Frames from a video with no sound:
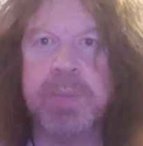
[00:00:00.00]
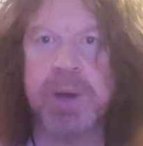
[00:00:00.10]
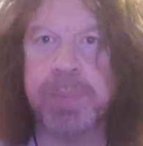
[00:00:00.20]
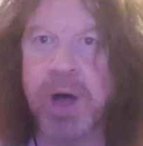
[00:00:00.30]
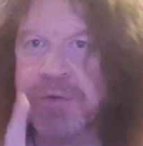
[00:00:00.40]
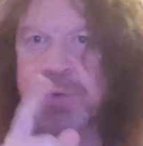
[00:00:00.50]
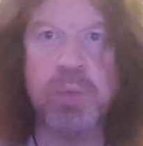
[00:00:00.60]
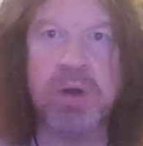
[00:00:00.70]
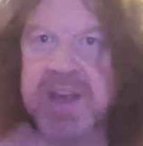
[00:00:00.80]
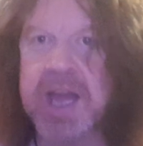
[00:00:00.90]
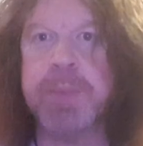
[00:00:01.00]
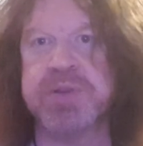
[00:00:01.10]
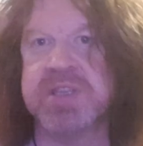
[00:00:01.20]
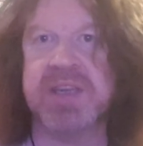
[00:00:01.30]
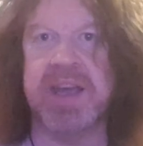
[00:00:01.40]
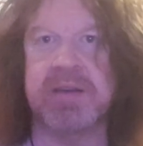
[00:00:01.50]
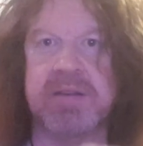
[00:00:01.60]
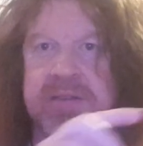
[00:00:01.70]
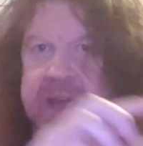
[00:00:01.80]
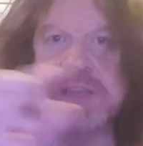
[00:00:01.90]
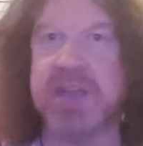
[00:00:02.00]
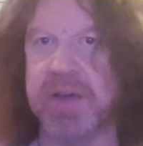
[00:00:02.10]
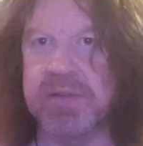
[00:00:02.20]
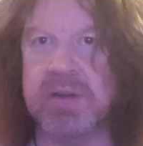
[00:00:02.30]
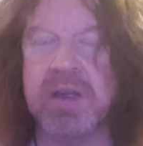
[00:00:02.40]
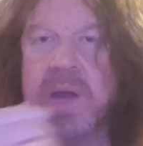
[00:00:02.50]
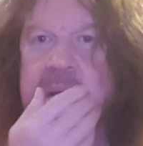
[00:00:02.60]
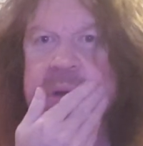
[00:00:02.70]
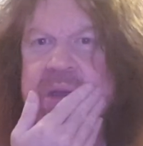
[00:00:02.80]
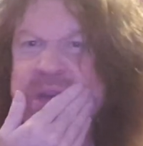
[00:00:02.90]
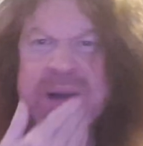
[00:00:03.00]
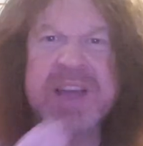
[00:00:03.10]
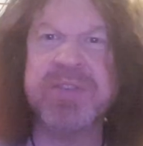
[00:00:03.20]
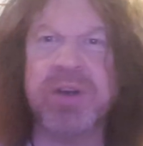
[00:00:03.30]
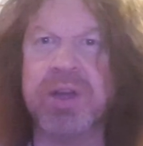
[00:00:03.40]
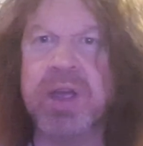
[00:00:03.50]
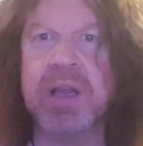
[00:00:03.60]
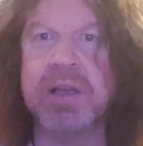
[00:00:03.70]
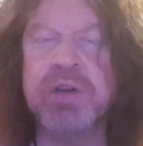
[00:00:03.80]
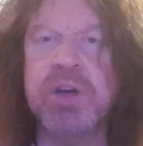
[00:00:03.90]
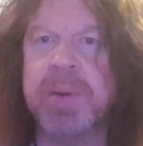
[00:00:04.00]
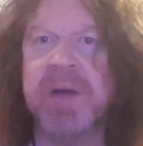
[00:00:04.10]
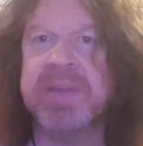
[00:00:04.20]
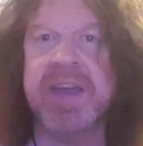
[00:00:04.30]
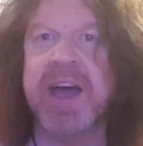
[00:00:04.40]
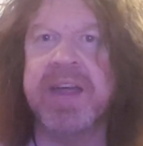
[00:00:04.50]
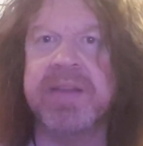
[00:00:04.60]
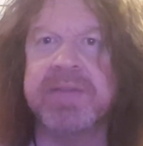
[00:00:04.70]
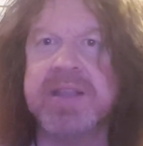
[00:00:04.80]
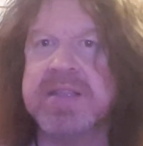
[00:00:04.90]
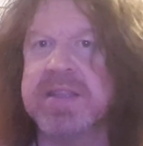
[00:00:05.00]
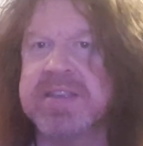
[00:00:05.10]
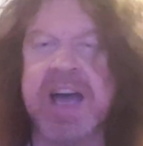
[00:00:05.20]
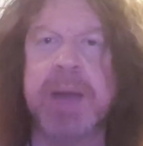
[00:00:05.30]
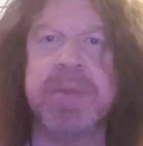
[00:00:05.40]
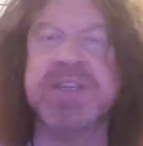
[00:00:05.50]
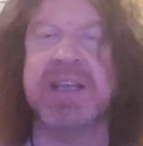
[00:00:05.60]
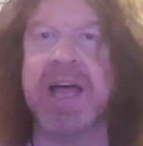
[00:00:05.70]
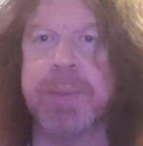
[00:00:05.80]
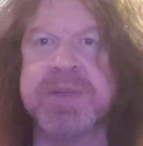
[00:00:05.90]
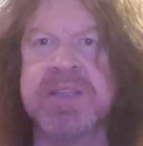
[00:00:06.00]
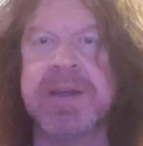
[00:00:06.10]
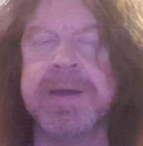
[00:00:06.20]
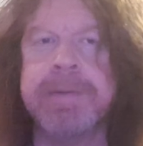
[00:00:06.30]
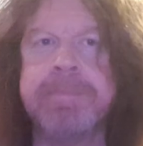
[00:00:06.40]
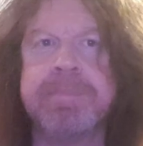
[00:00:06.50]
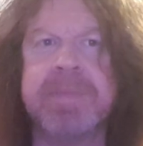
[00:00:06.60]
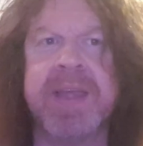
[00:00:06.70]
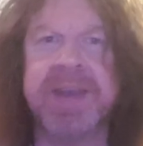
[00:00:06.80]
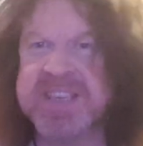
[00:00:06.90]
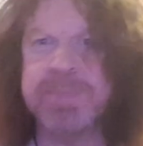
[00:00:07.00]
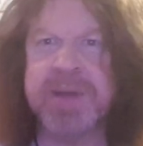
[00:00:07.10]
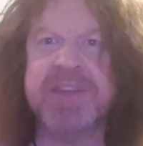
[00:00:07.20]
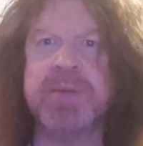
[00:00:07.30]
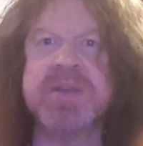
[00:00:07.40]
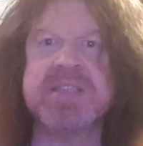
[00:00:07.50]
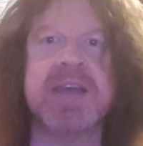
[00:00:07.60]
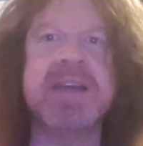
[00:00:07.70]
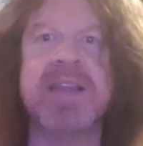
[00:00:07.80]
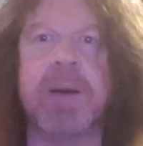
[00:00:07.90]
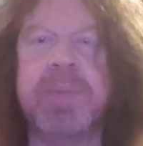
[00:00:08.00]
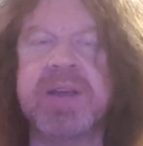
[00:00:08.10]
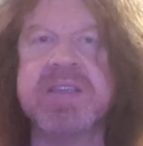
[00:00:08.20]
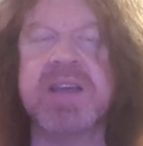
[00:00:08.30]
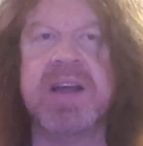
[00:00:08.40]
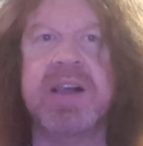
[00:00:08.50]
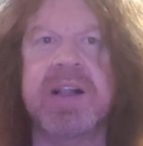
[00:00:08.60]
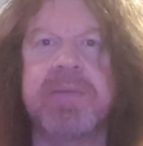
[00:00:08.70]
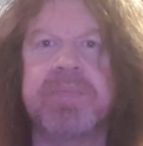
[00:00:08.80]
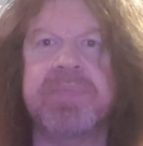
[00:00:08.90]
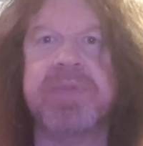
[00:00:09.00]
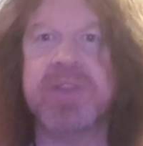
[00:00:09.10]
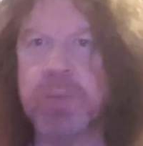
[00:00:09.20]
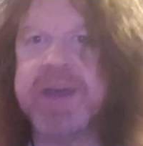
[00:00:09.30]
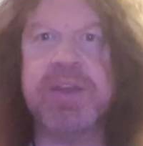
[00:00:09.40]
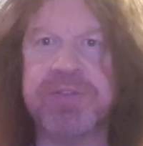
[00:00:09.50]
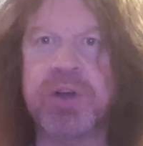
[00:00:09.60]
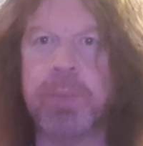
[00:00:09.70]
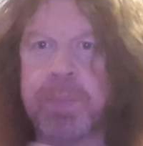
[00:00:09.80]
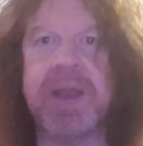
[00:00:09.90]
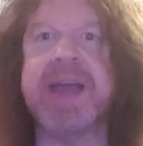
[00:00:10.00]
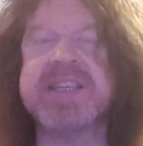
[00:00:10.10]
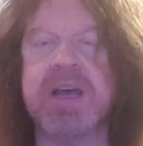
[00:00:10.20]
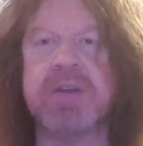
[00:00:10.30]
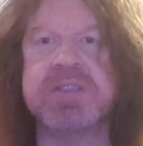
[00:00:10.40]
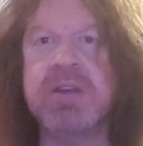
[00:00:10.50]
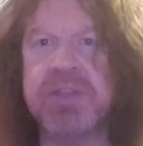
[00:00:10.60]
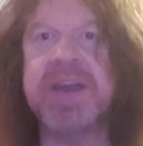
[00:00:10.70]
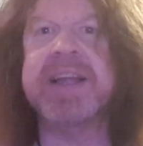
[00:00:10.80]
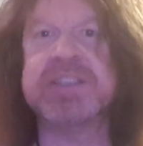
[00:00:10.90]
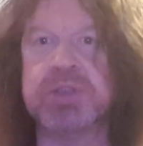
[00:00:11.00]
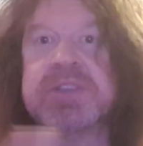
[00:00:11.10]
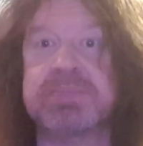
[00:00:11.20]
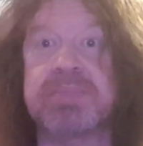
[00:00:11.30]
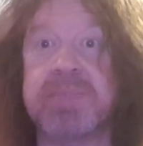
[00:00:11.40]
But apart from one caption saying, day seven, you really haven't got a clue about the, uh, the time that's elapsed. And it's a bit of a mistake now because the way the film plays out, you think it's just,